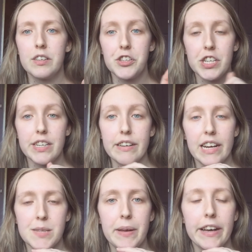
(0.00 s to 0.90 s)
She
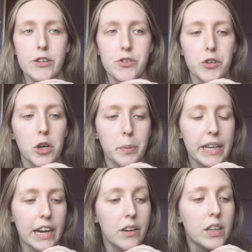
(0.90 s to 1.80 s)
has my extra copy
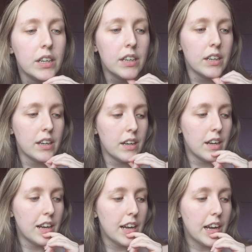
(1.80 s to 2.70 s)
now,
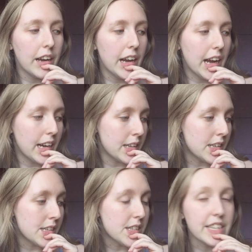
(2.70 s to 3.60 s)

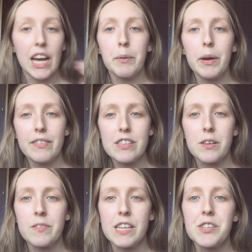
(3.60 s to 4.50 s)
and yeah, we were having this
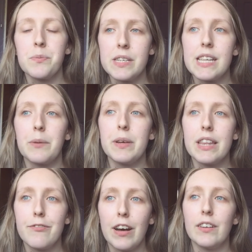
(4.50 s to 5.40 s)
conversation. We said we
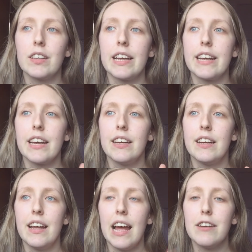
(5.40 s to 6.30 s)
felt like
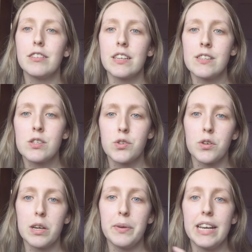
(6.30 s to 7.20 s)
Evelyn's
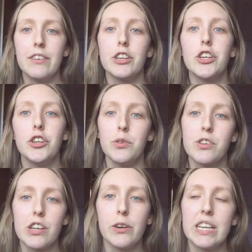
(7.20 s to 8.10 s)
story we never
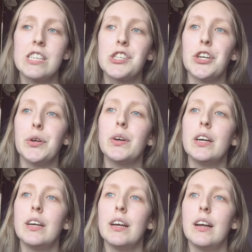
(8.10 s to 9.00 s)
hugely got into,
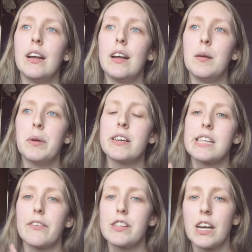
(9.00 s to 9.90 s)
because
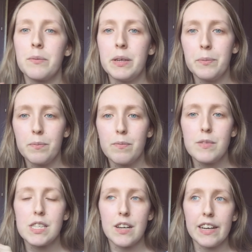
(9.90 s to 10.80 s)
every time we
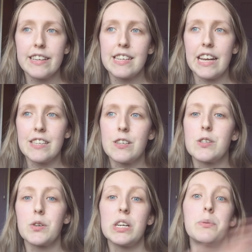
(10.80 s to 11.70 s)
started to get into her
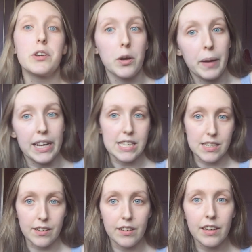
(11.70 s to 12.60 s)
story it would go back
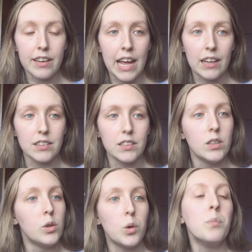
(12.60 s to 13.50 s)
to Nell
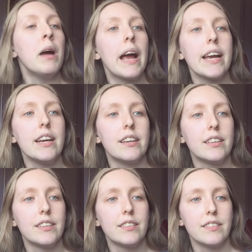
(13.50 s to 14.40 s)
or May,
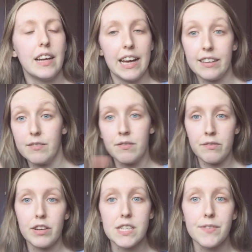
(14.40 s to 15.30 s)
and
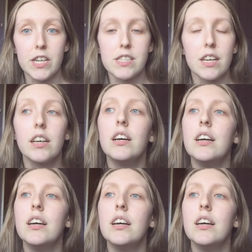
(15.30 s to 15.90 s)
vice versa.